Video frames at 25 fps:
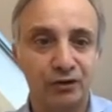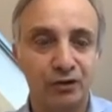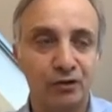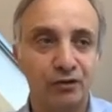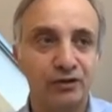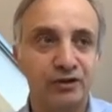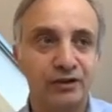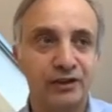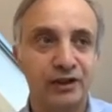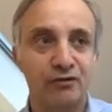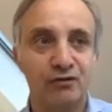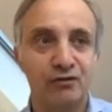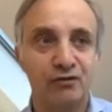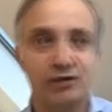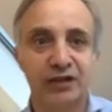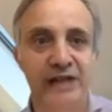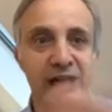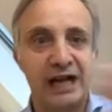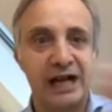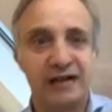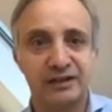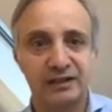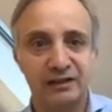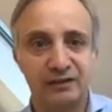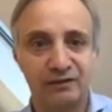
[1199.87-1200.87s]
So instead of just
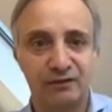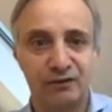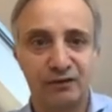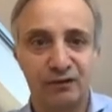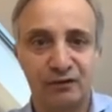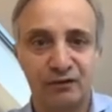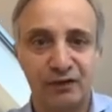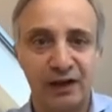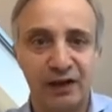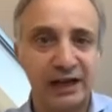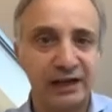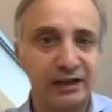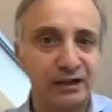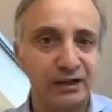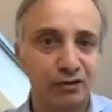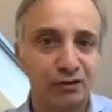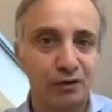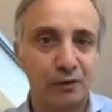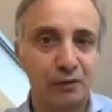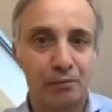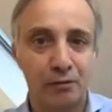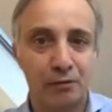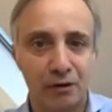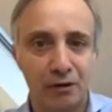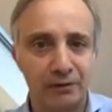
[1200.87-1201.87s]
asking for finance or
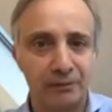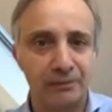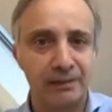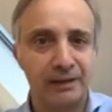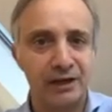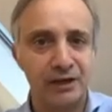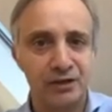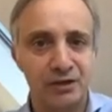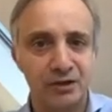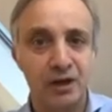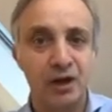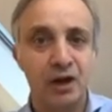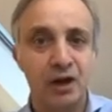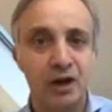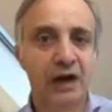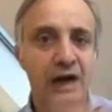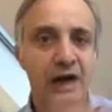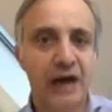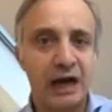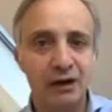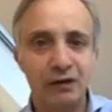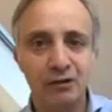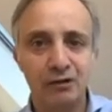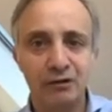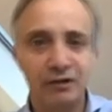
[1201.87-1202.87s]
the product manager,
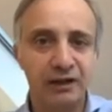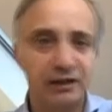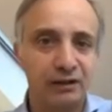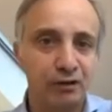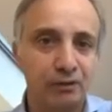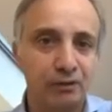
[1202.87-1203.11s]
how do you think